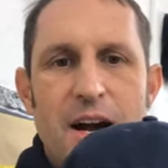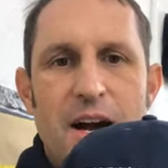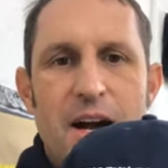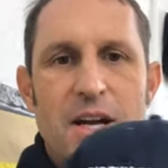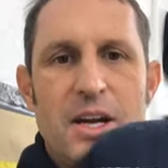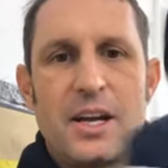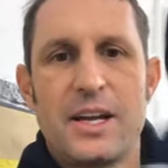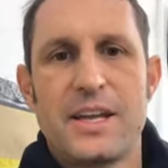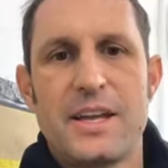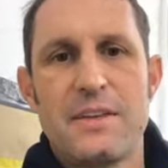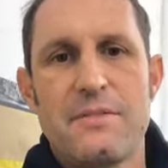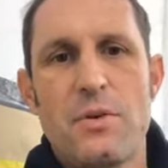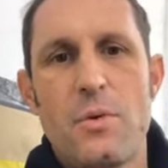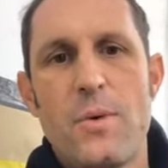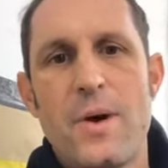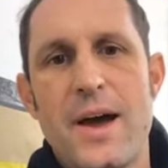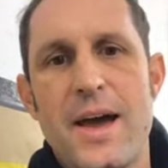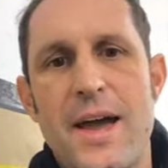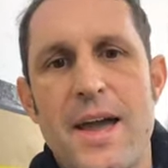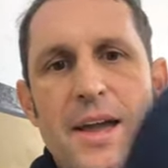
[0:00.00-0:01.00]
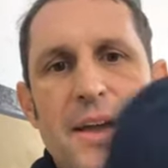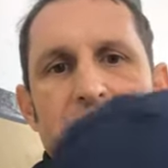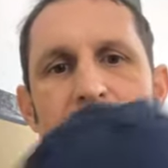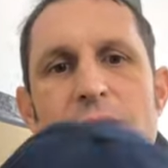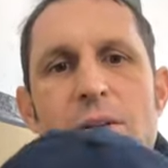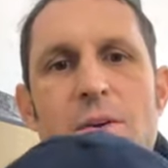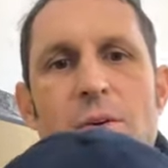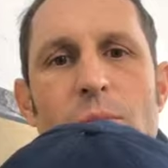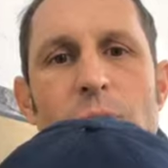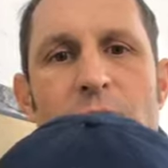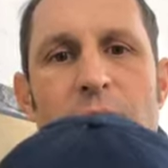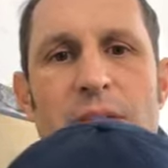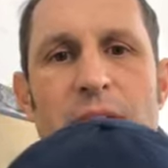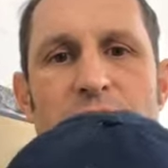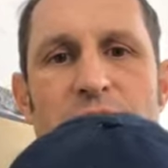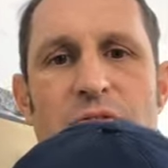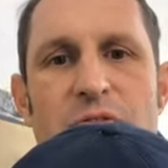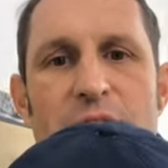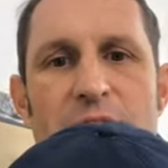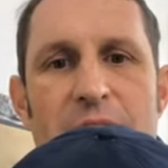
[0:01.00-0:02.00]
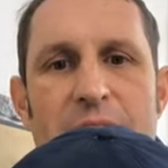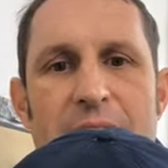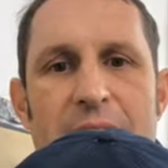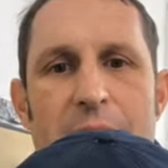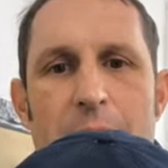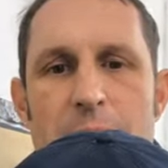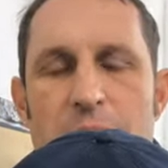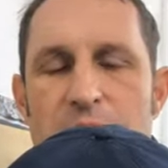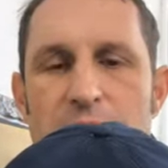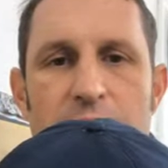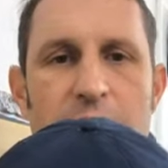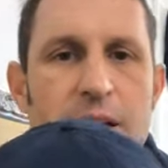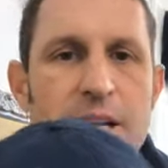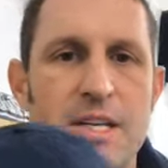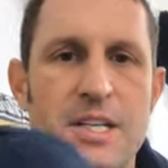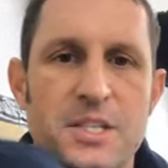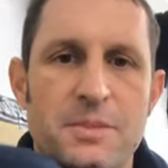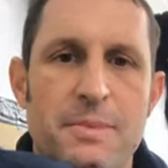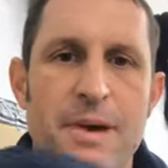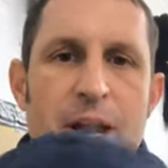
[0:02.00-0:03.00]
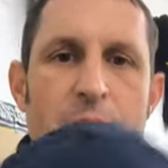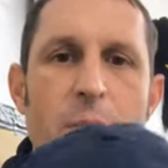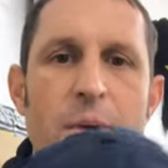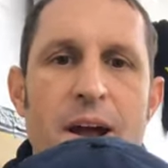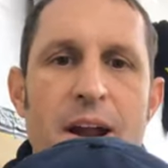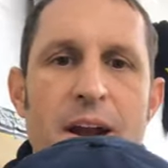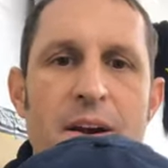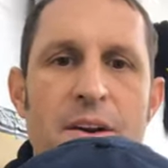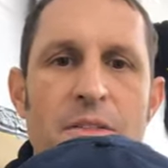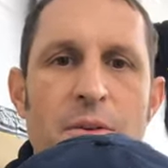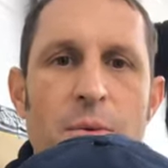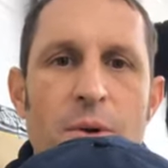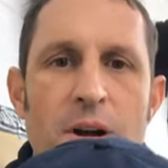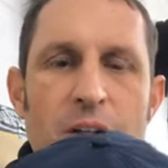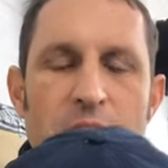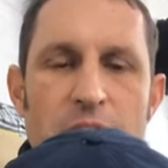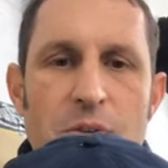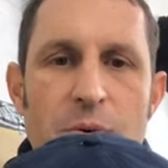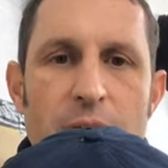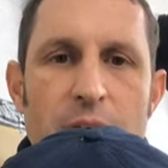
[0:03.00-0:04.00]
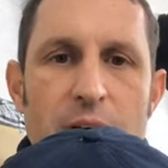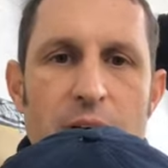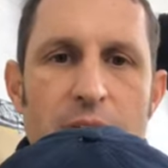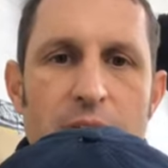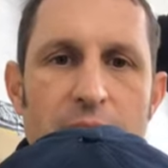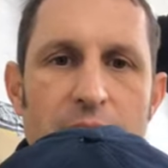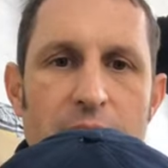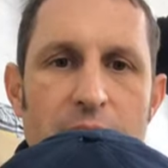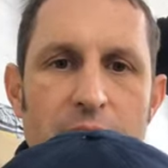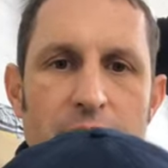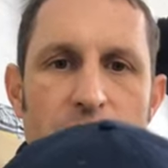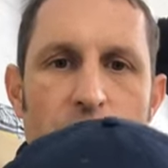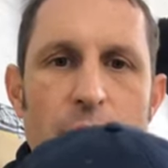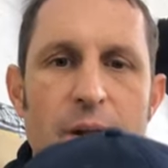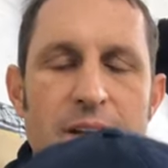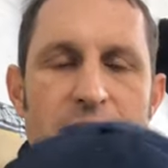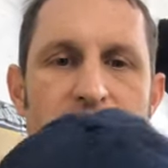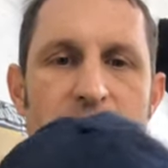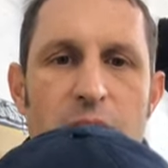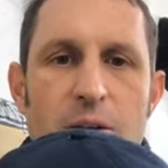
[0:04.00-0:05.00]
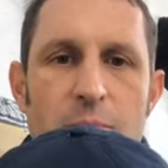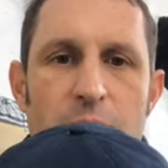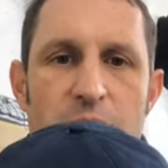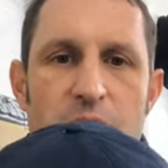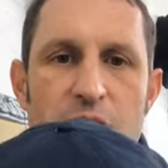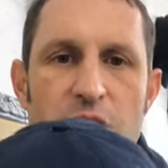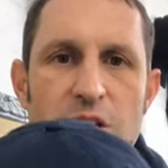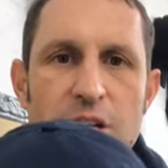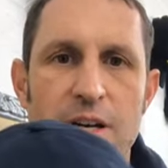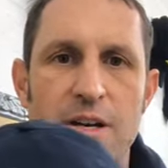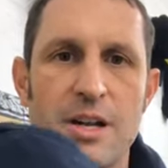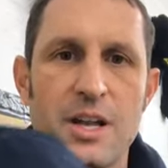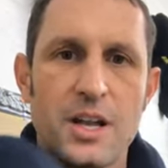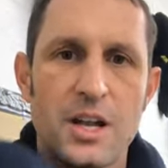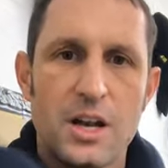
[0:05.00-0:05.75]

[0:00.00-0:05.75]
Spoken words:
I'm going to give away one of these free caps, and it doesn't matter where in the world you are. If you enter the competition,